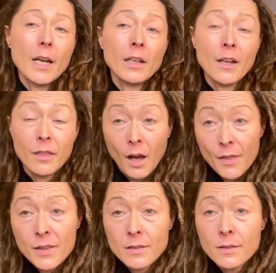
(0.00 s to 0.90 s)
and I
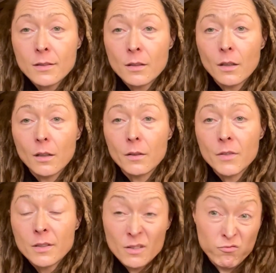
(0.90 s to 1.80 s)
thought this is
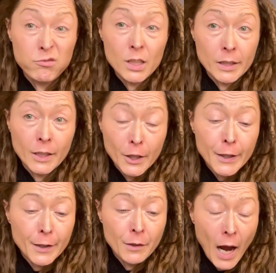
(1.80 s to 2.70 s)
really good.